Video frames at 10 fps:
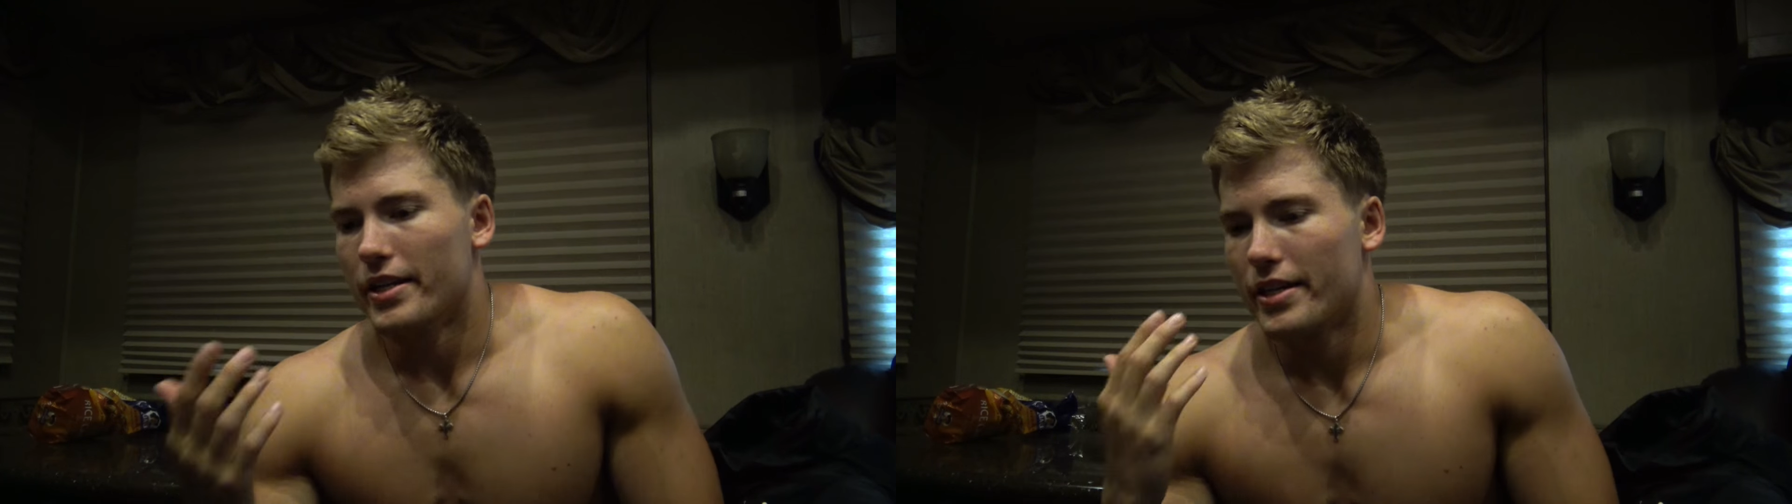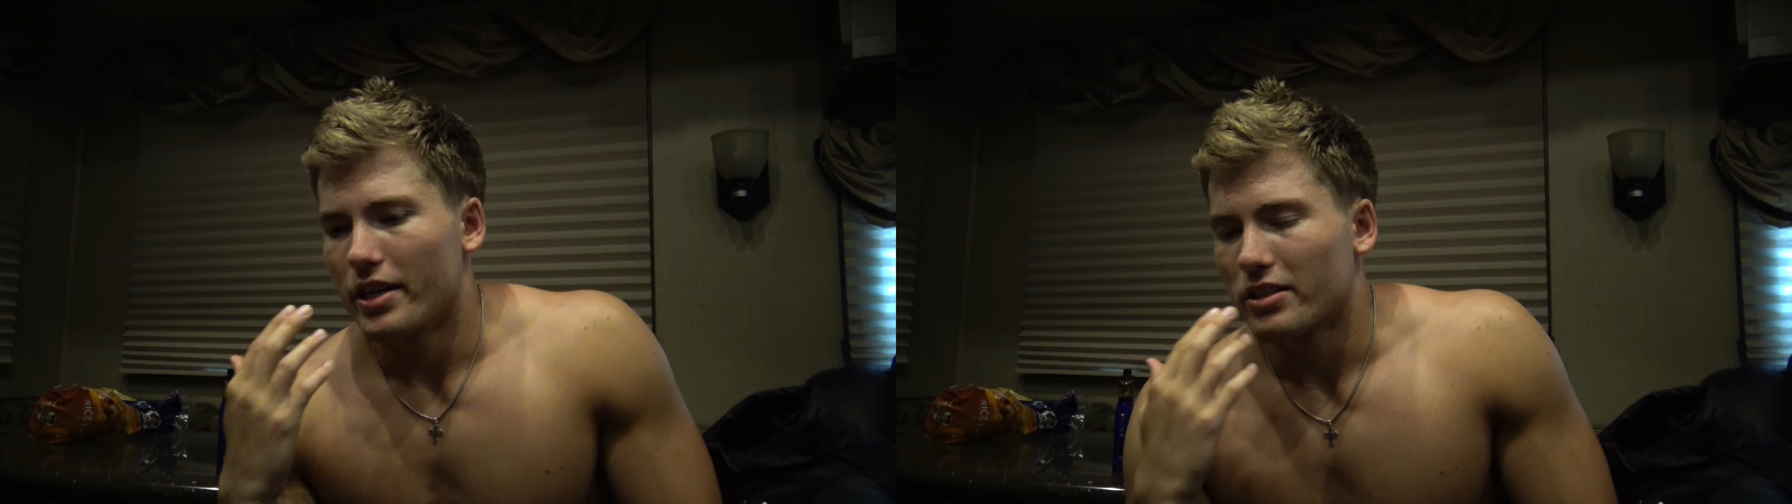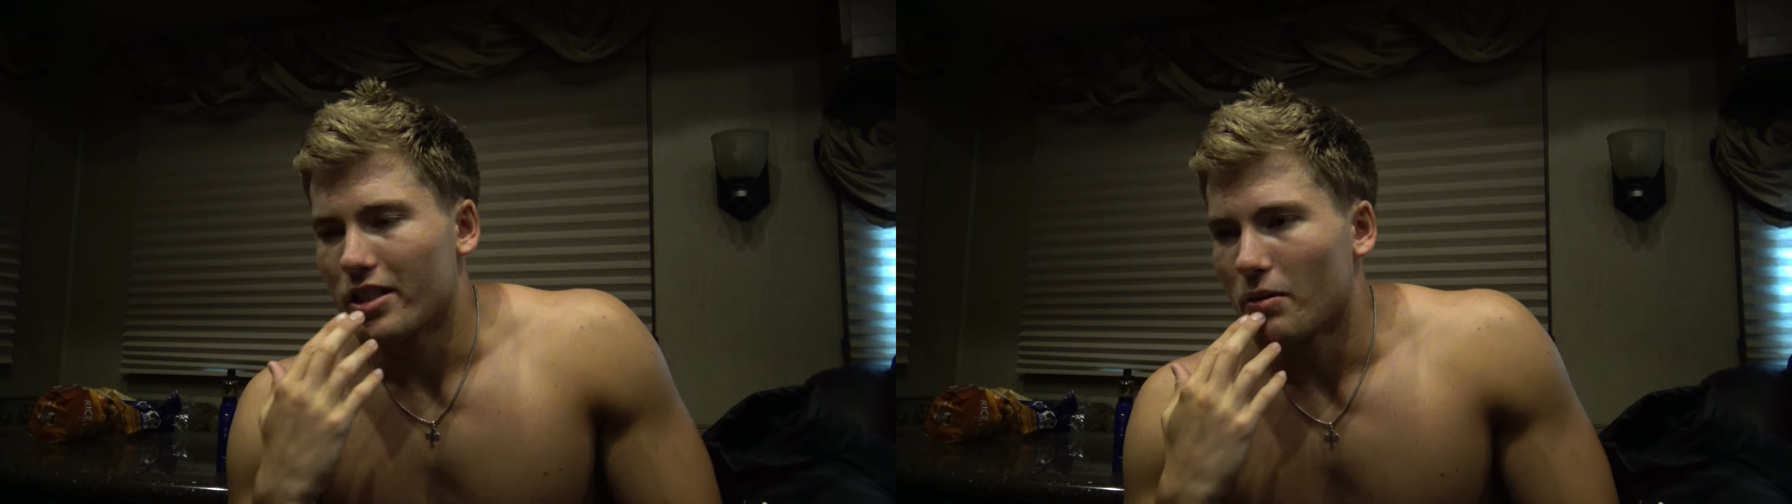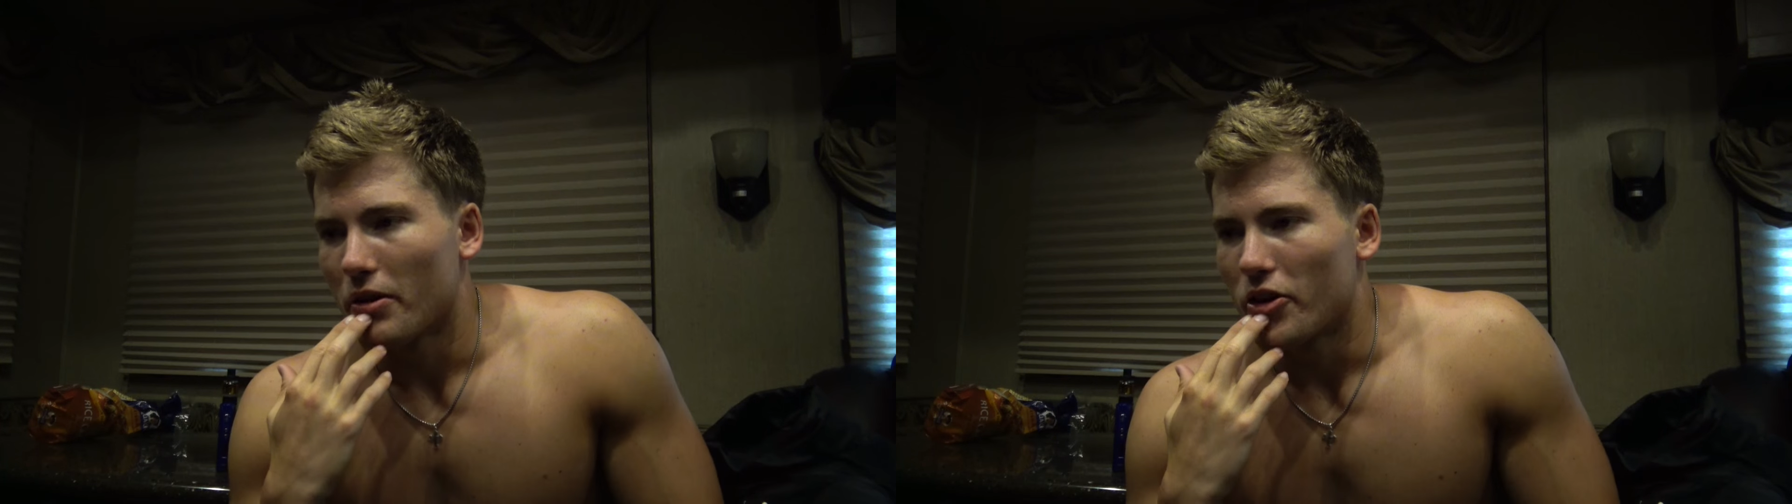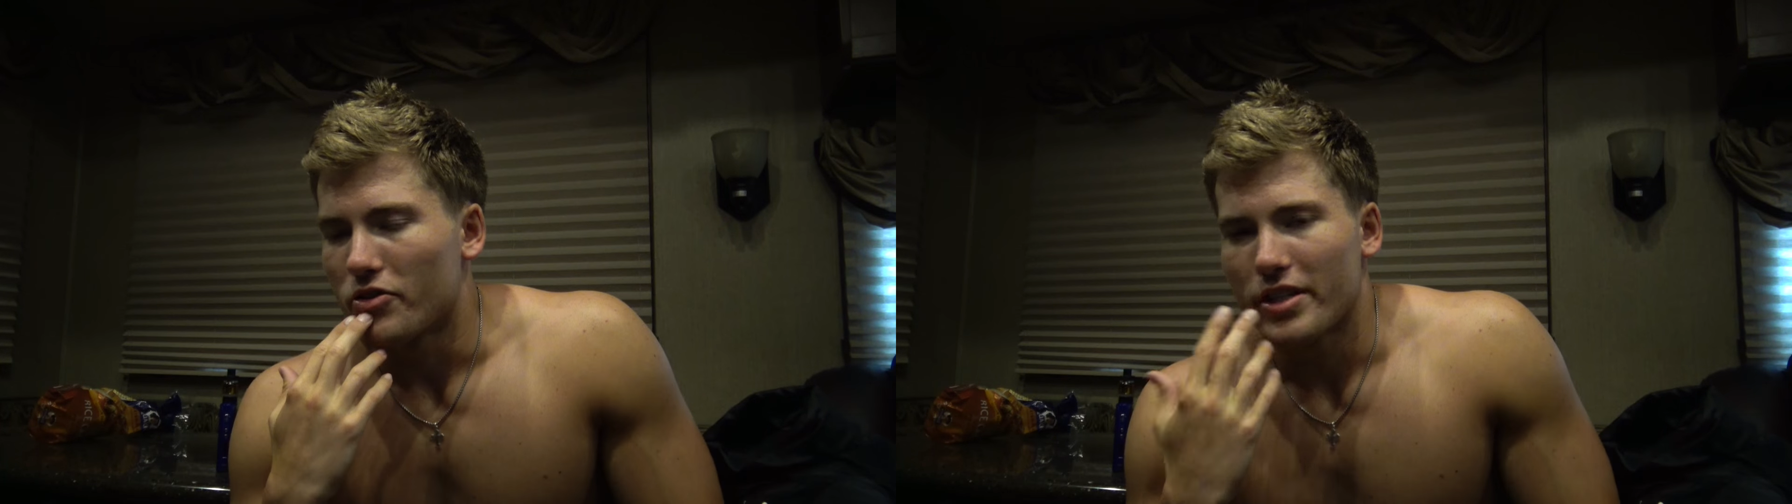does get on
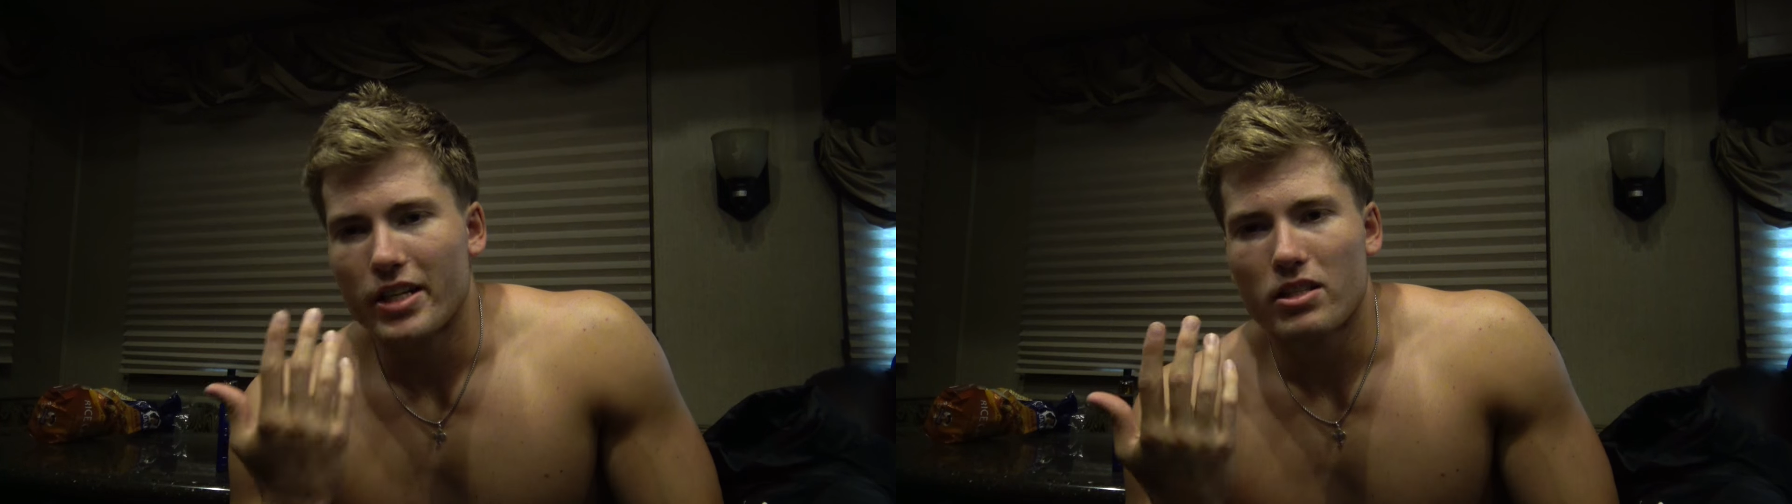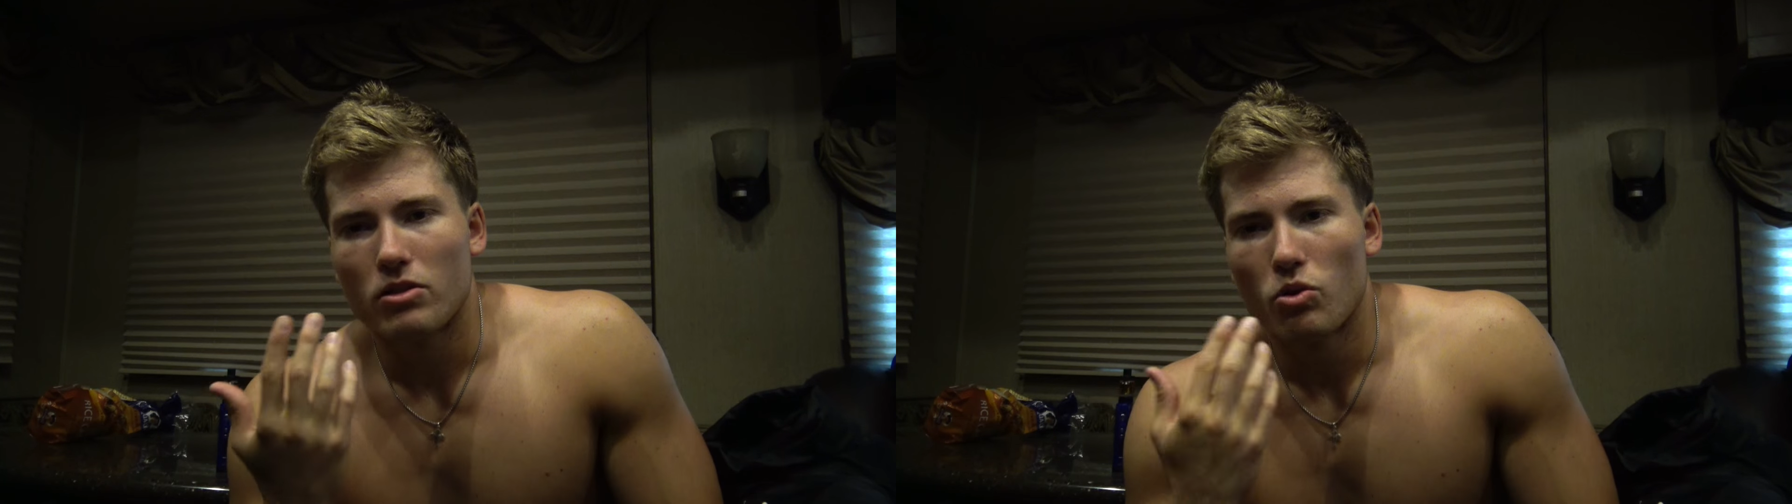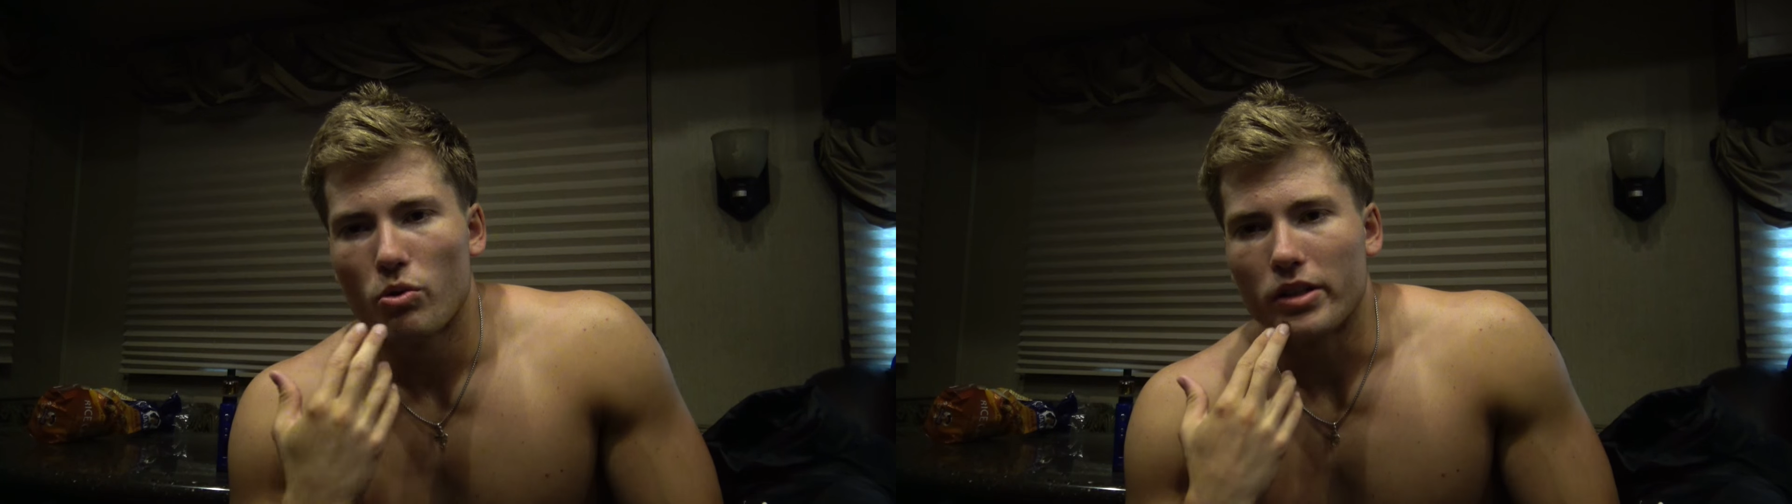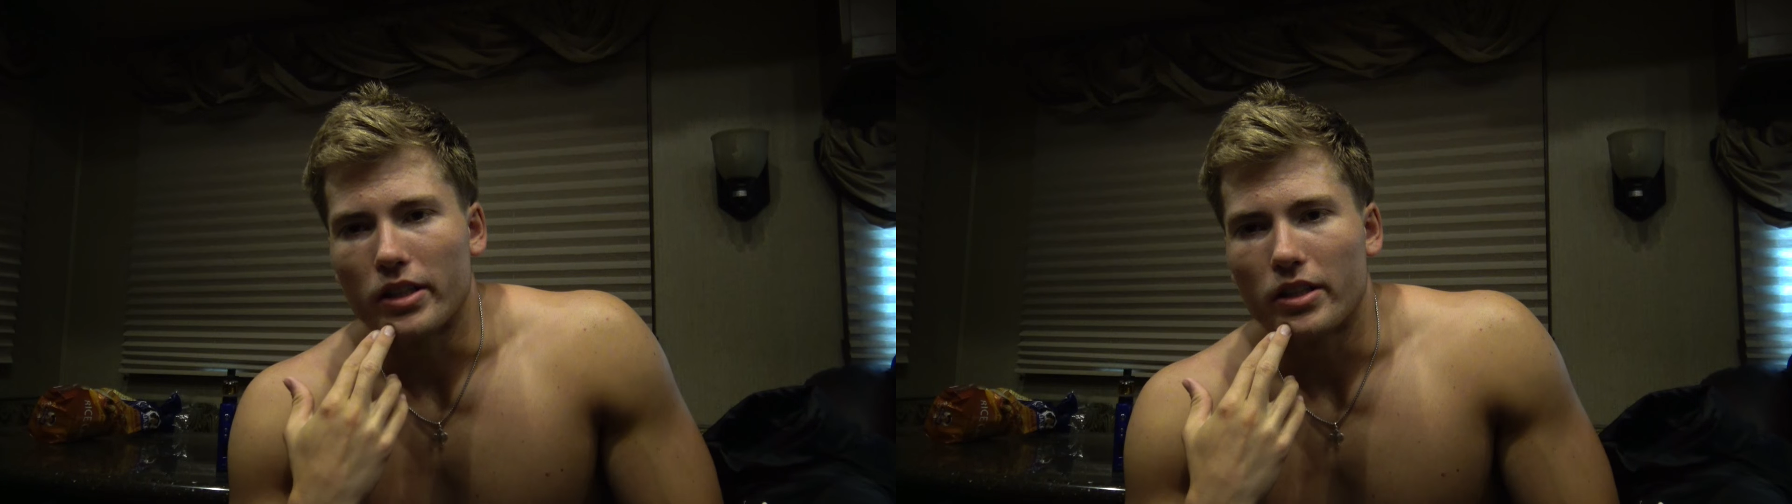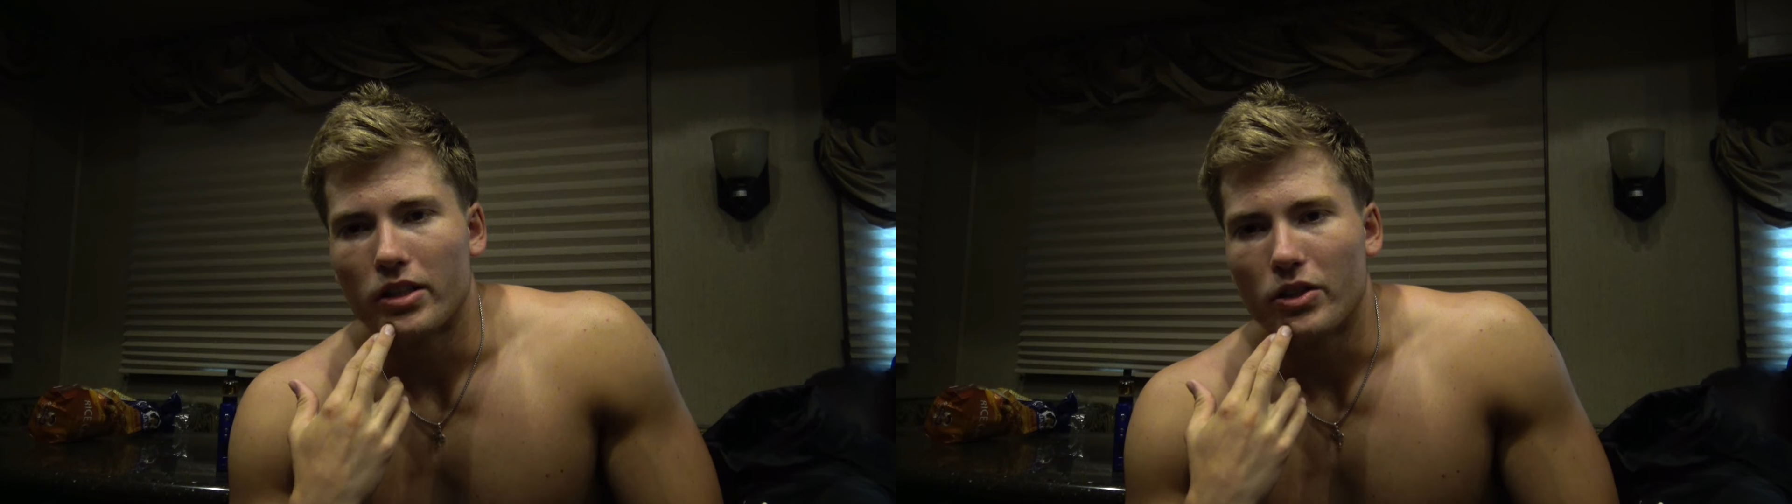my nerves and it gets annoying.